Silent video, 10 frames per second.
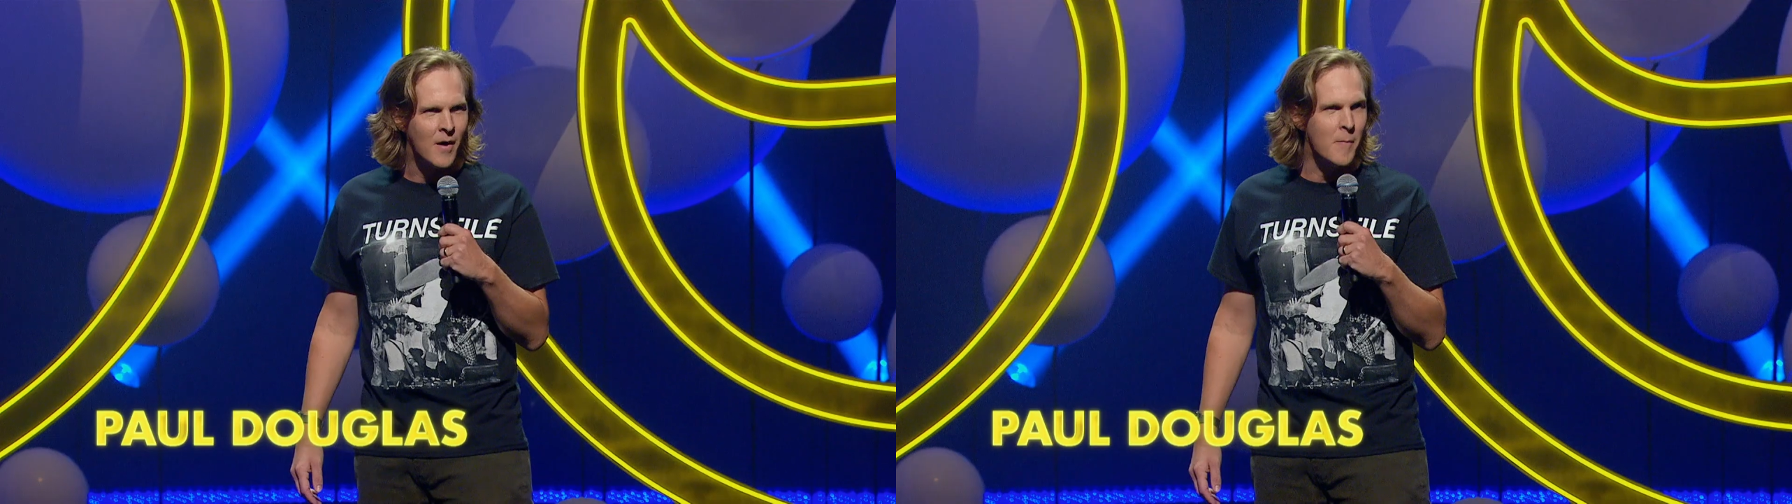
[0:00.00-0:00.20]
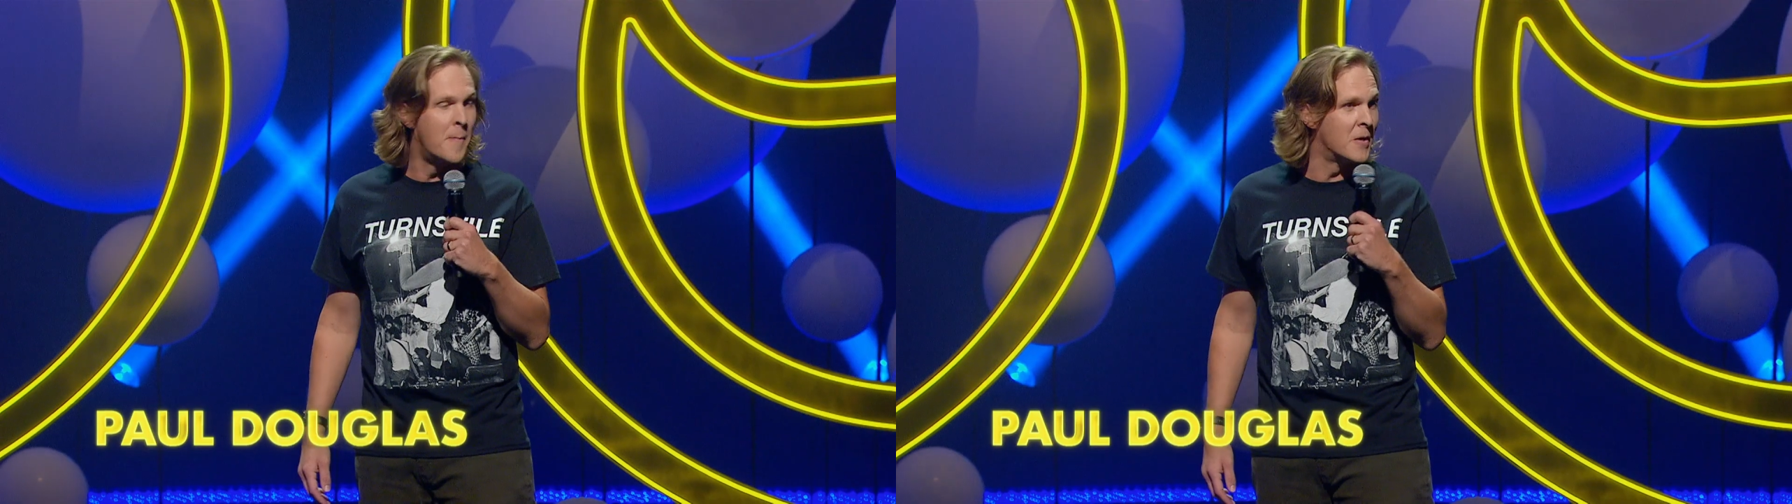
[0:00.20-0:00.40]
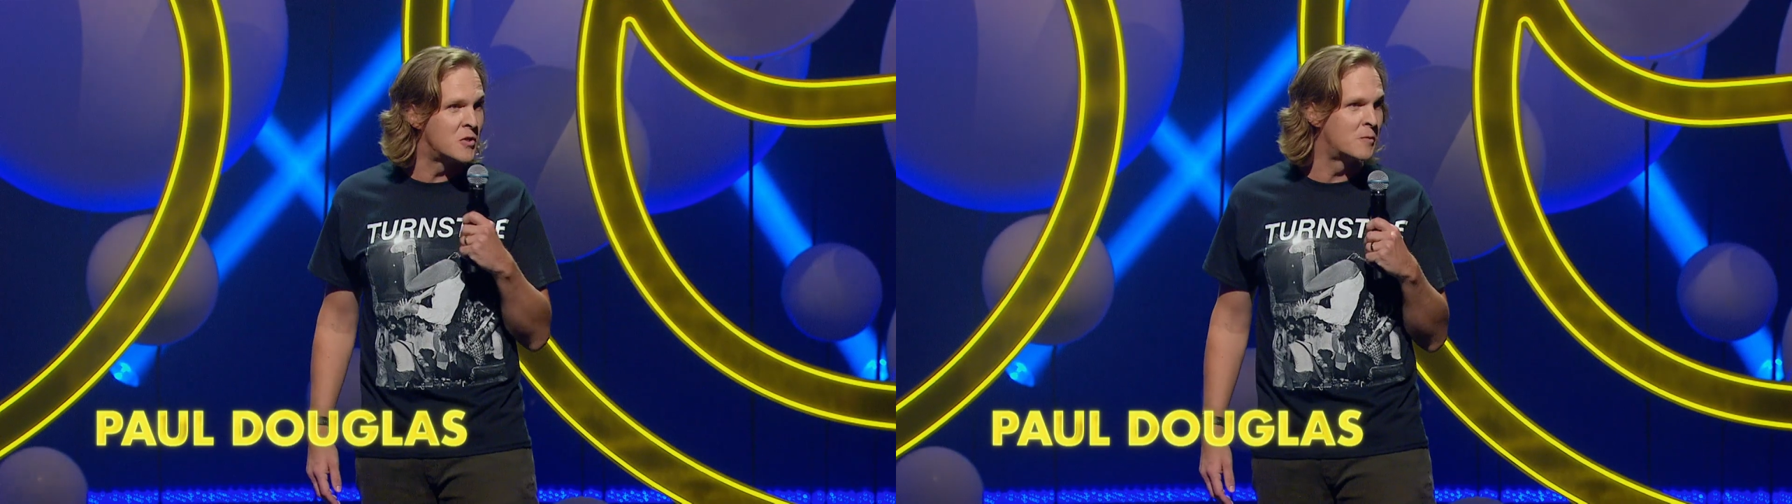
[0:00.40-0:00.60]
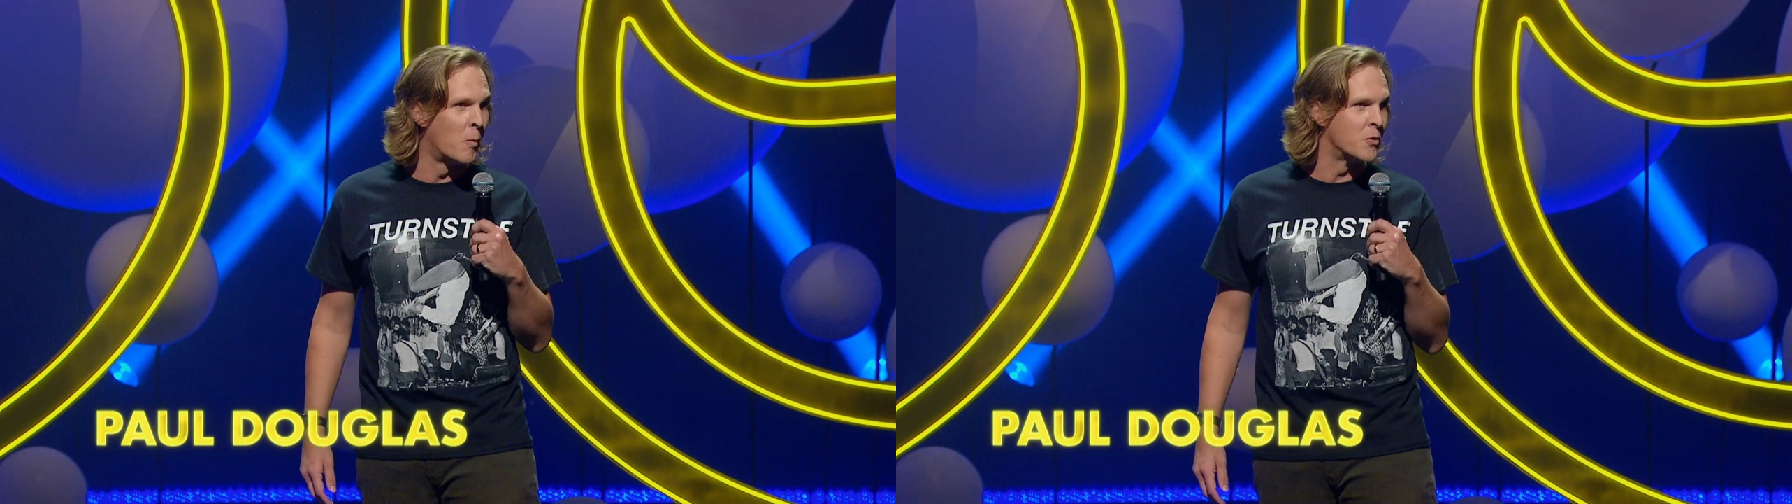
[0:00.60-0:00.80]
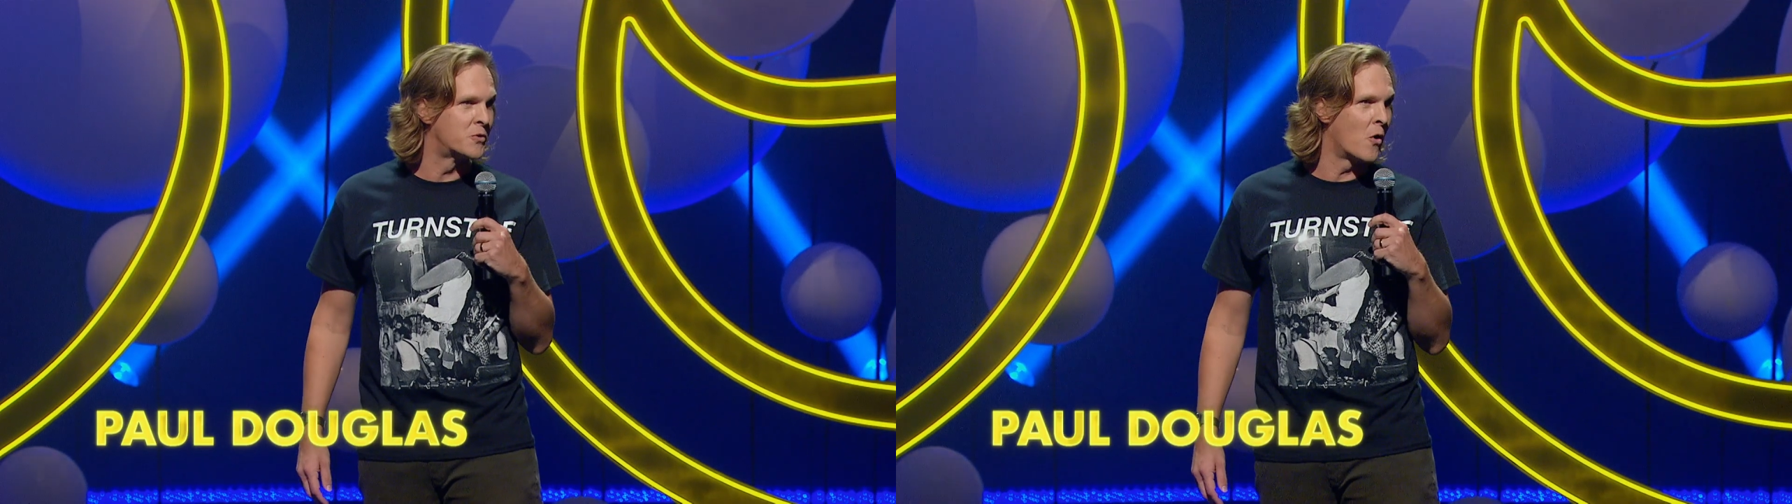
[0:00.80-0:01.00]
I'm a big
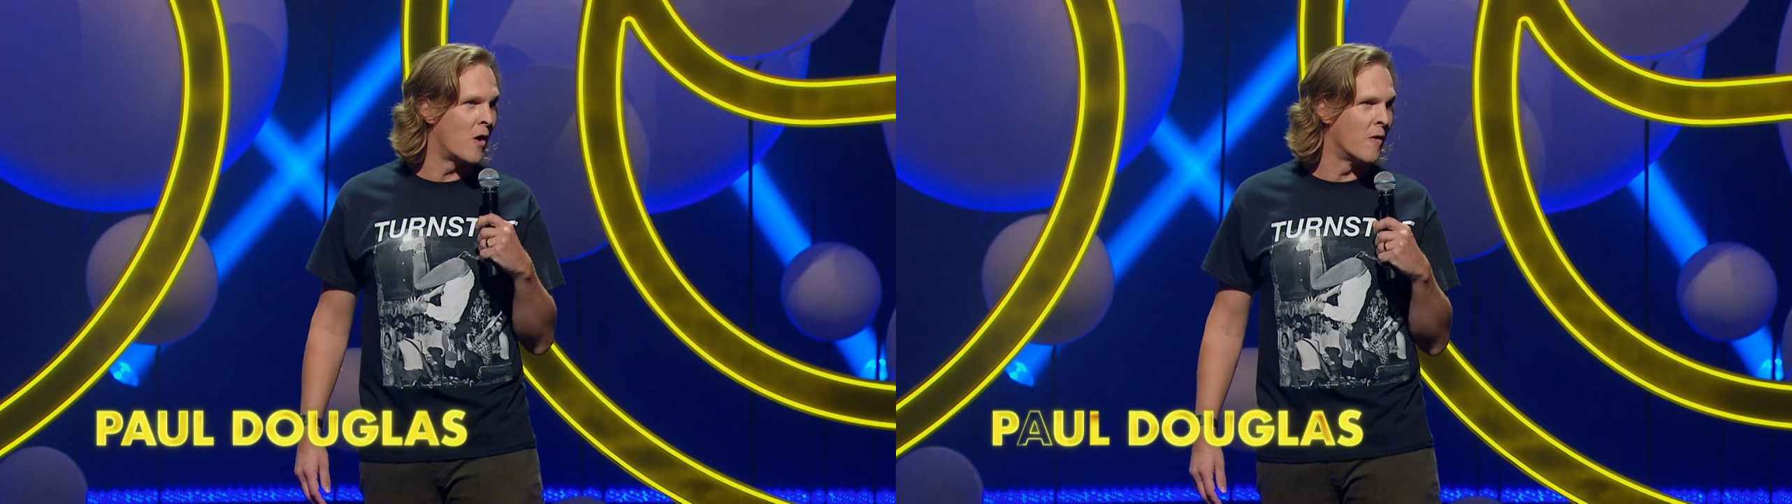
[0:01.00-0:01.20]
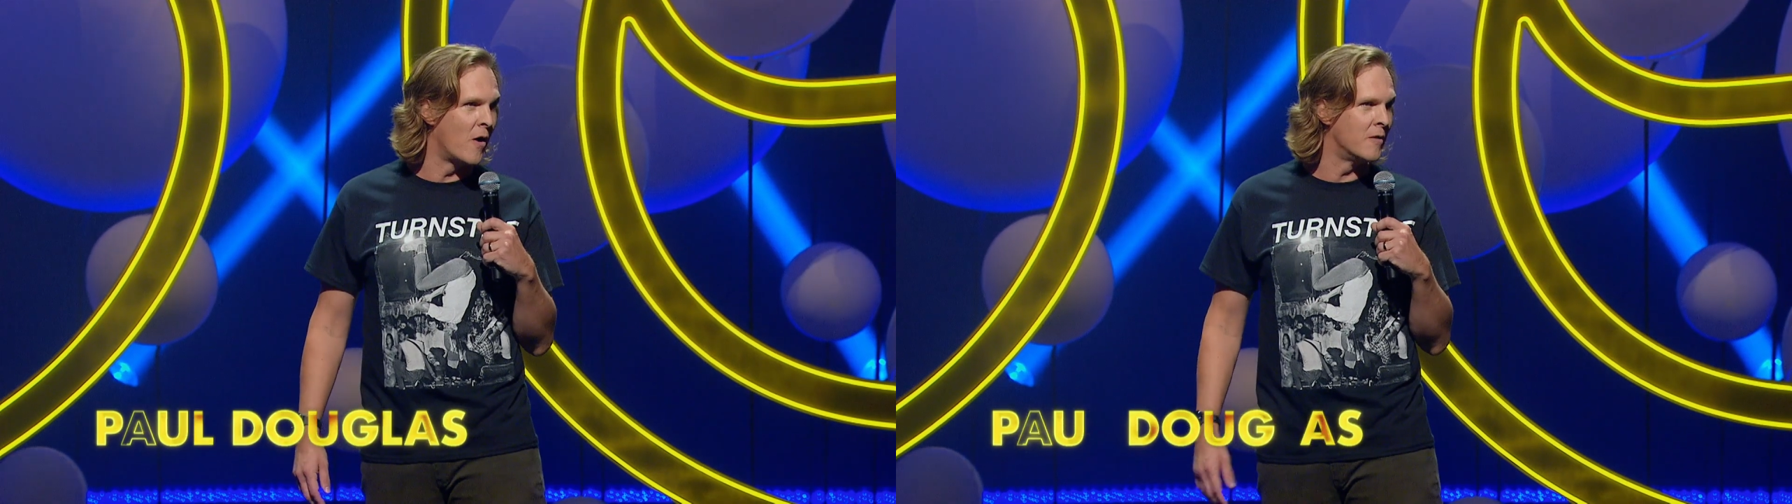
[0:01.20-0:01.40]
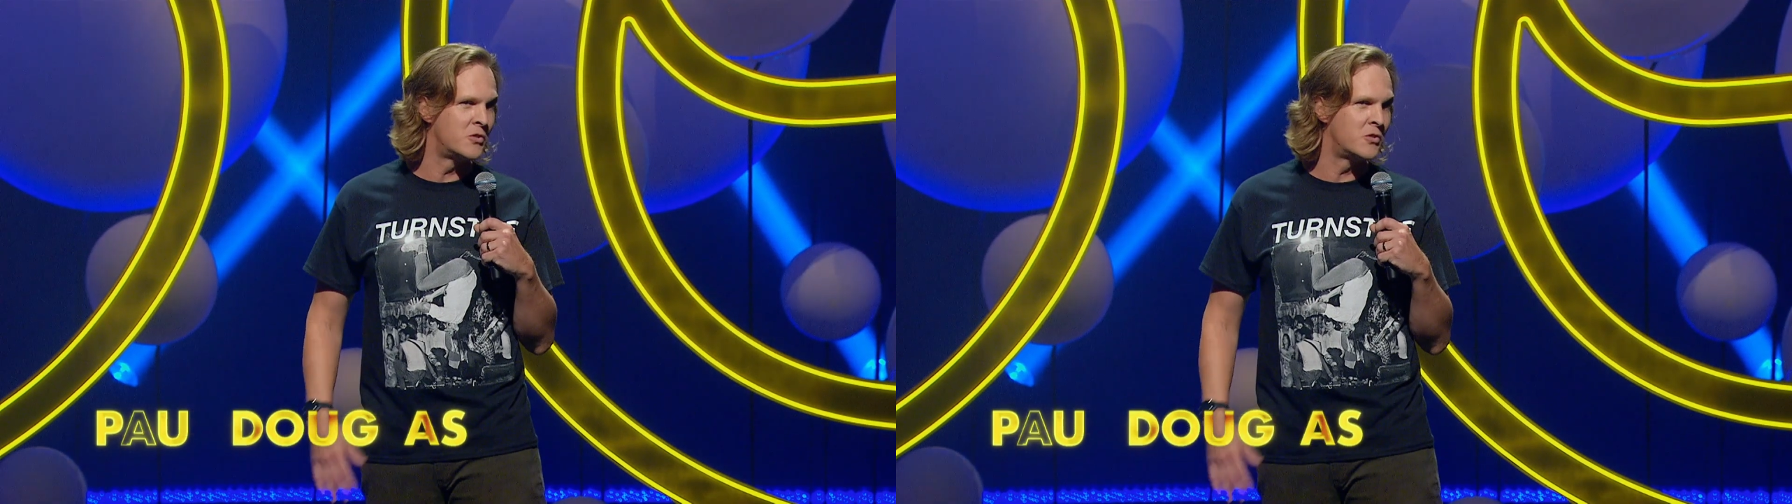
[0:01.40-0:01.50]
sports guy, right?